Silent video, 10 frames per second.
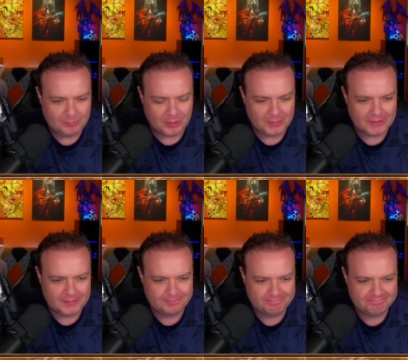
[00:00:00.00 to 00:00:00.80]
Bummer.
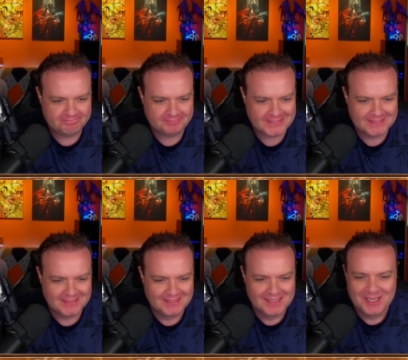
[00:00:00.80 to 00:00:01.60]

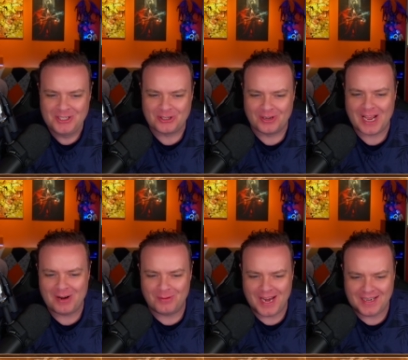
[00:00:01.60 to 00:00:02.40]
During
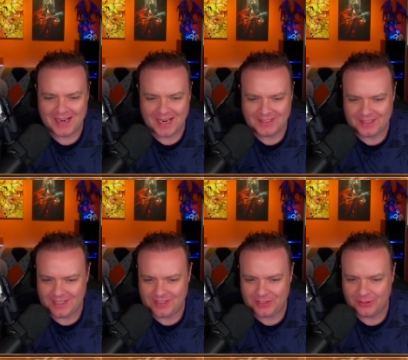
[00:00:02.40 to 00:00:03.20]
our raid nights,
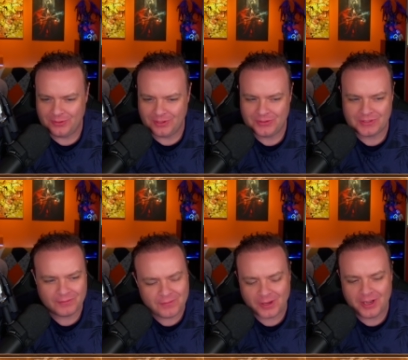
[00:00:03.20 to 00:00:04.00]
these two used to
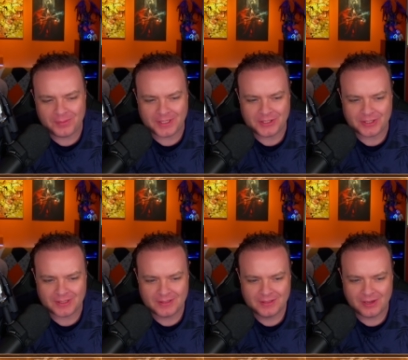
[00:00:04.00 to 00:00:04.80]
flirt with each
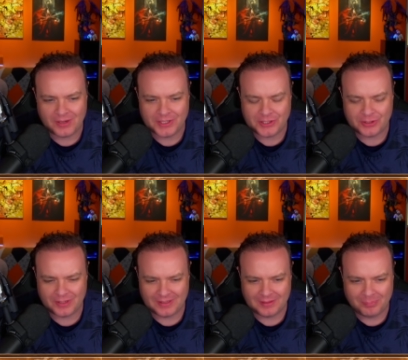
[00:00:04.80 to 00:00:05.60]
other, calling each
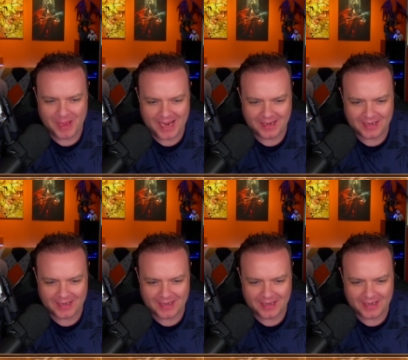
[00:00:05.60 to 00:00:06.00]
other little pet